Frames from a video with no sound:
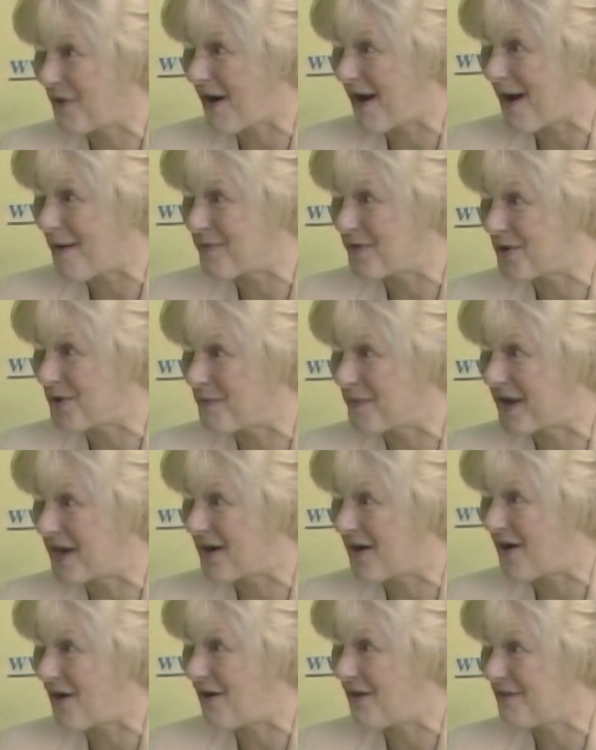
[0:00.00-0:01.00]
problem,
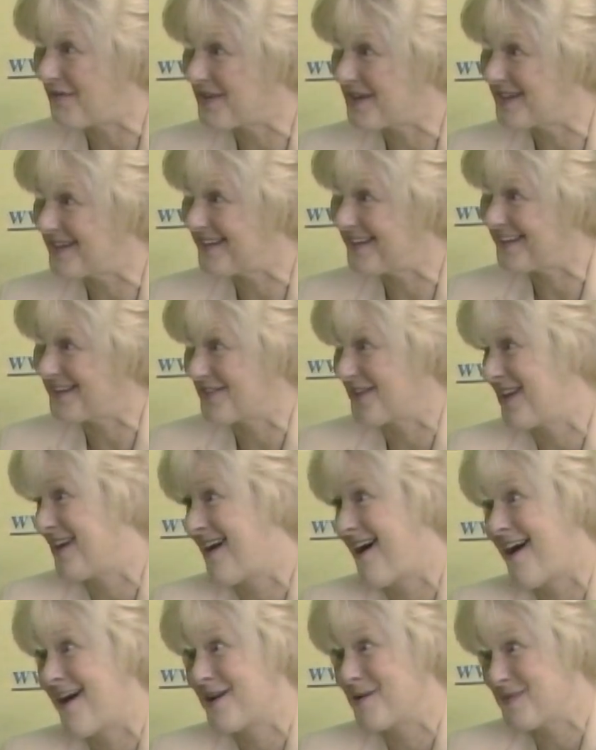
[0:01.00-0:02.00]
and all the, the
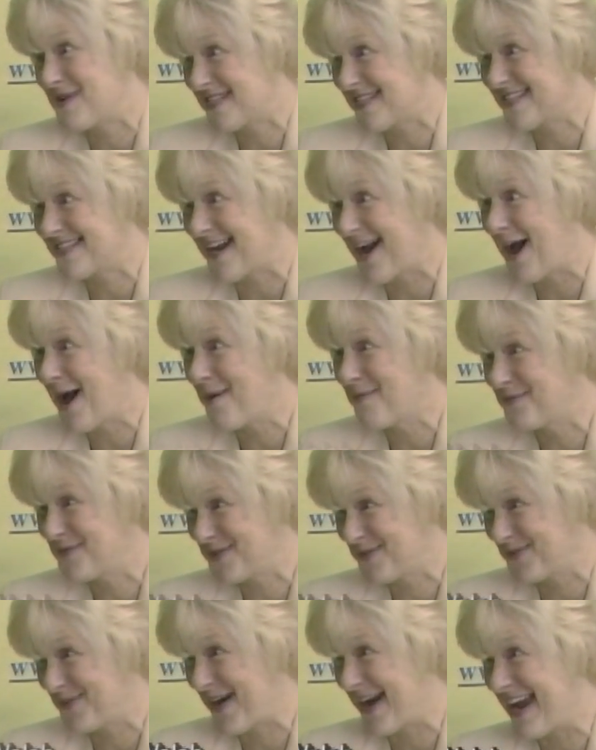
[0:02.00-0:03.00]
economy
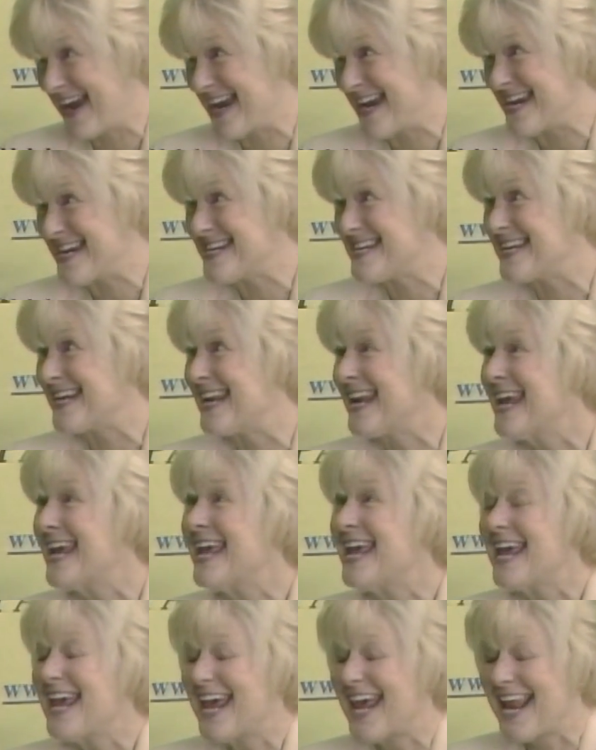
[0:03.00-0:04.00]
stopped, right?
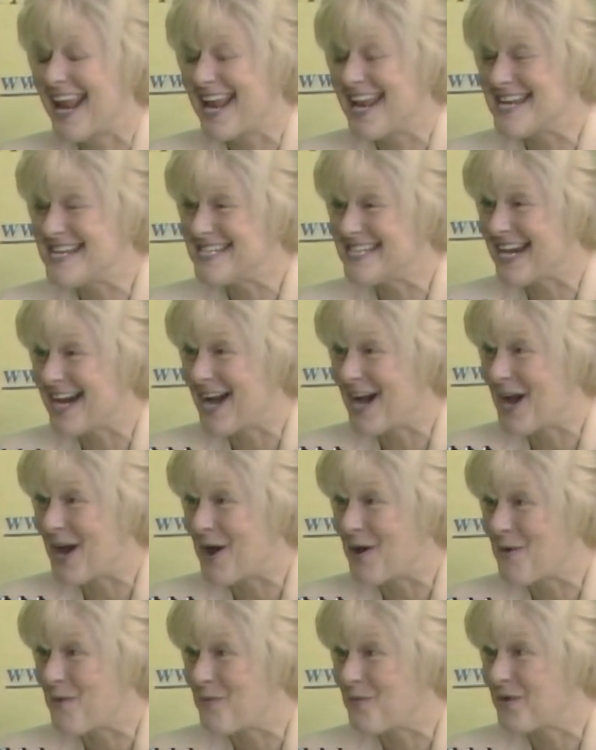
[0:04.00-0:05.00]
And
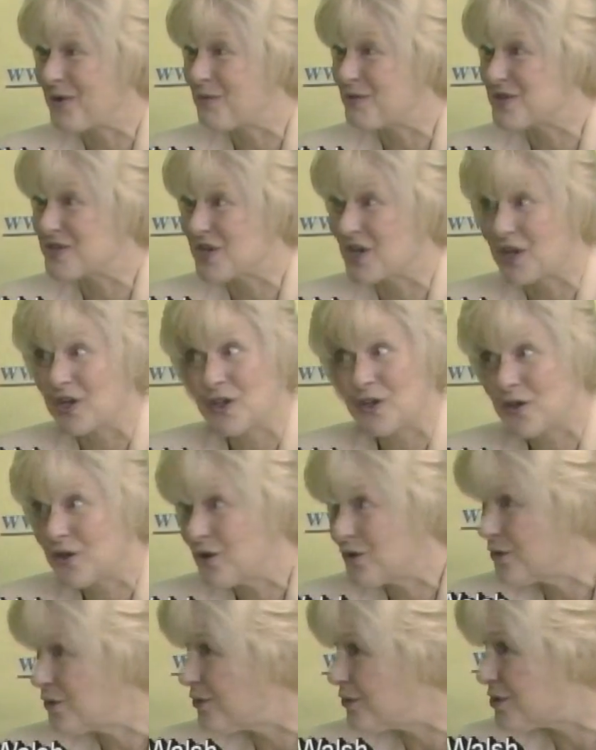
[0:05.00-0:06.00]
it was a
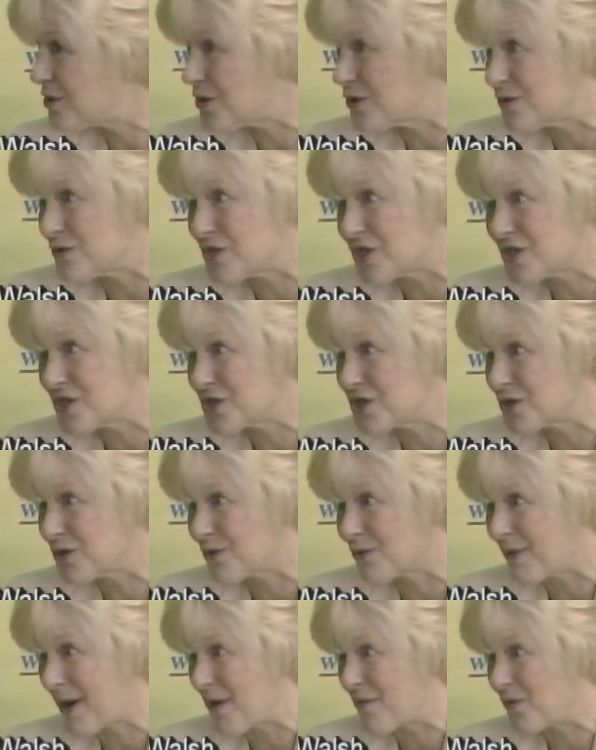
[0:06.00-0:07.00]
huge, huge issue
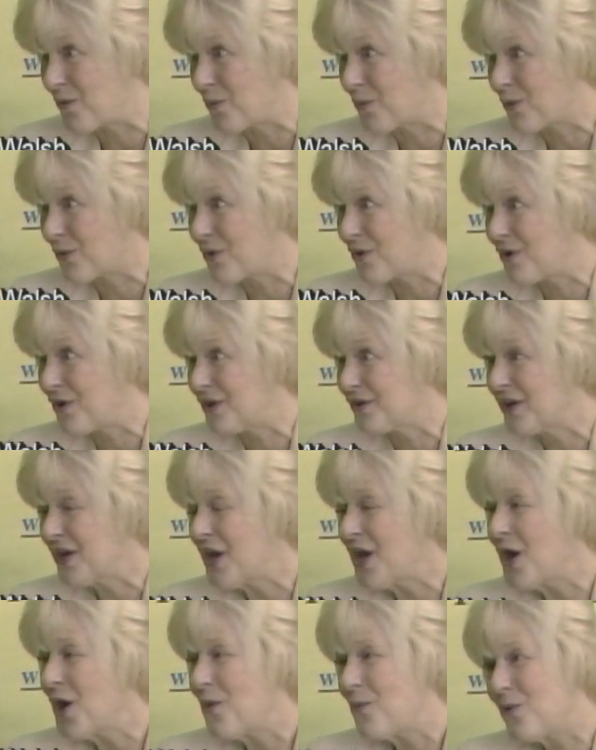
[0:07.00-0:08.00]
around the world.
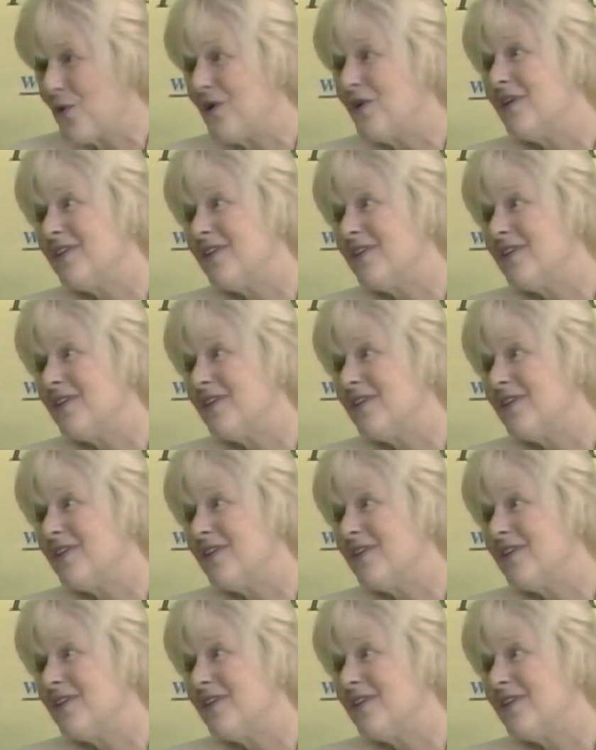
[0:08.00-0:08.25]
Well,